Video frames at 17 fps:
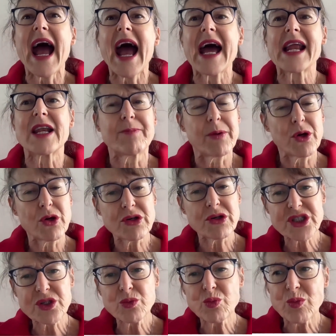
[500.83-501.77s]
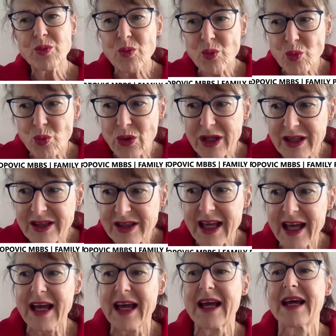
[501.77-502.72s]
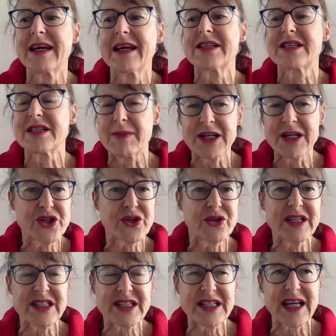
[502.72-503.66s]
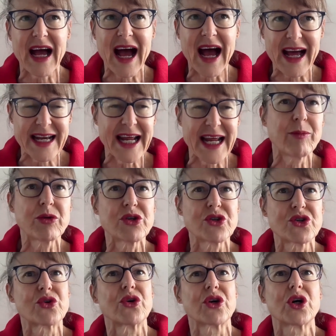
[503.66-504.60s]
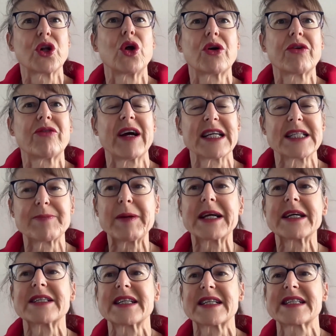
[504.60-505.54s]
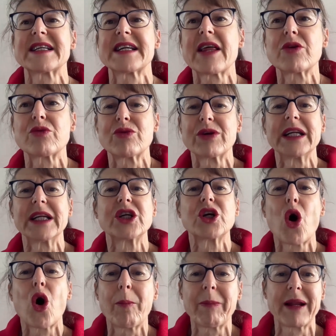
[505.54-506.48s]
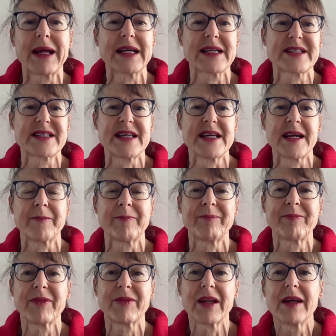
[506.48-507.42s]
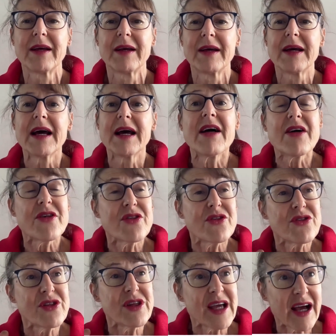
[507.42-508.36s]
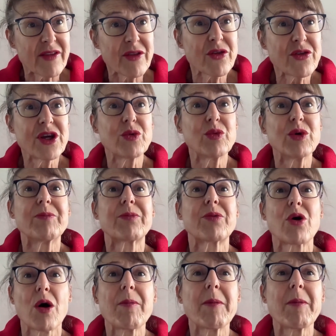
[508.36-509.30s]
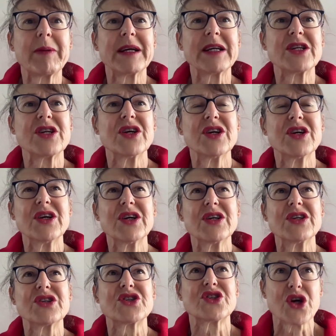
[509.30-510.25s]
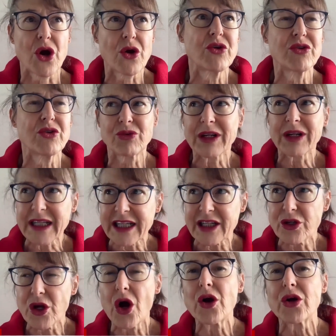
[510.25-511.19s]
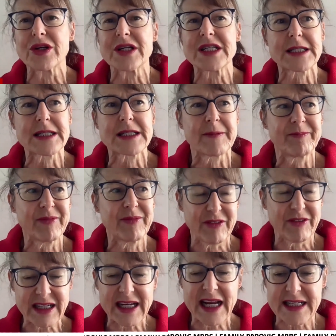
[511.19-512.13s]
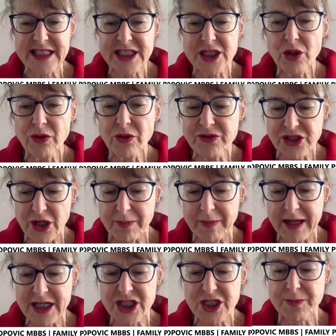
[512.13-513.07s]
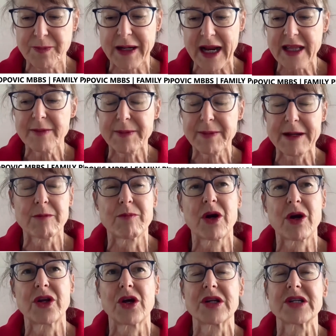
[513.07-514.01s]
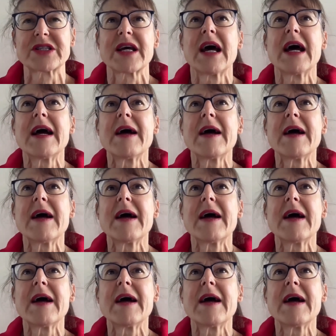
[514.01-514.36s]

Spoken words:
and a person with dementia is unable to draw a clock face because it's another really complex thing. The other thing we probably don't really notice in ourselves so much, but other people might notice,